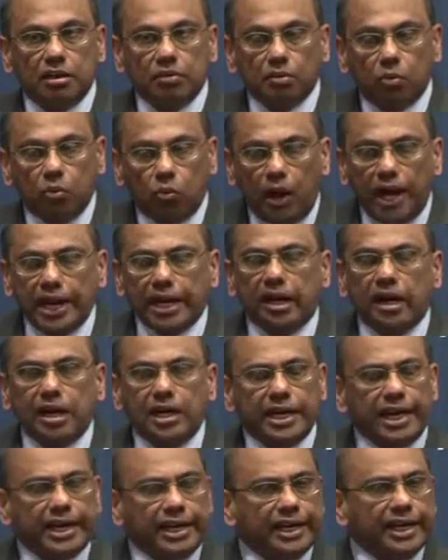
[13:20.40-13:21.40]
why can't
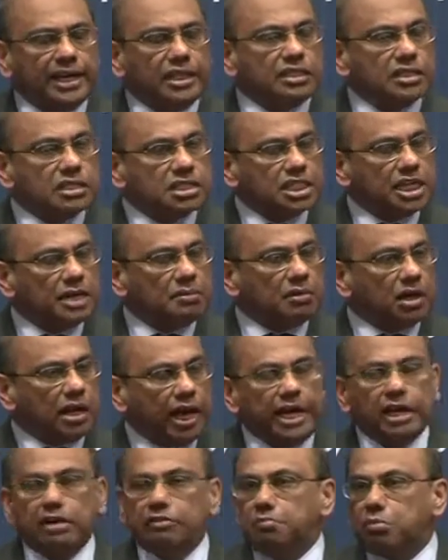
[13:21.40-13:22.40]
I get the same
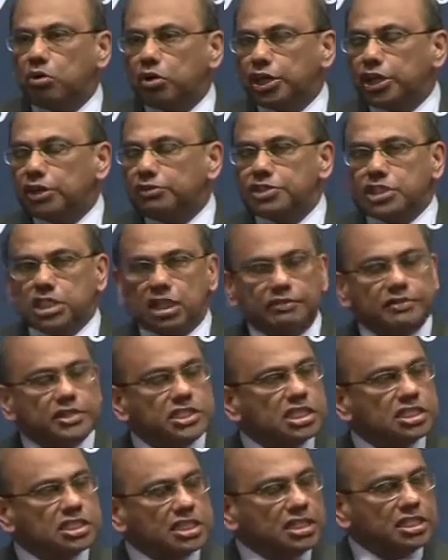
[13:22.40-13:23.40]
kind of bouquet of
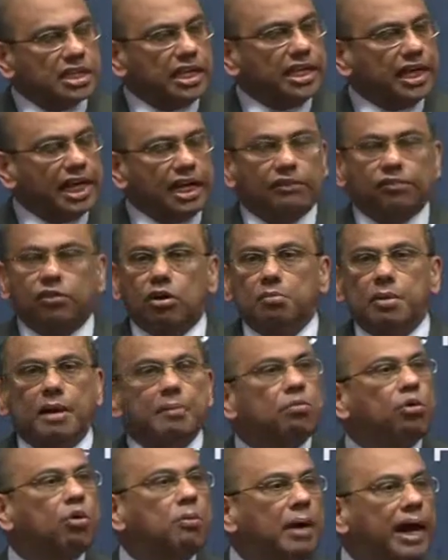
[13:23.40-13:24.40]
services as I get for my
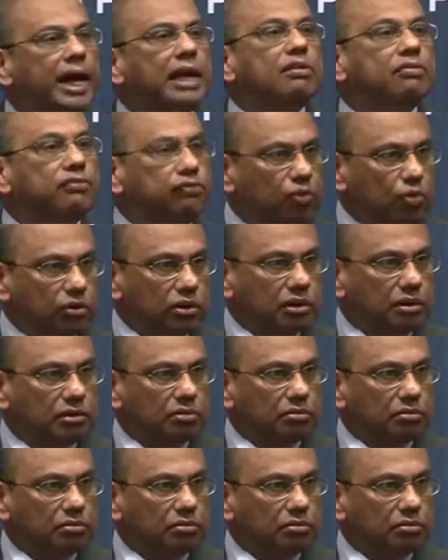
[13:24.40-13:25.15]
mobile phone?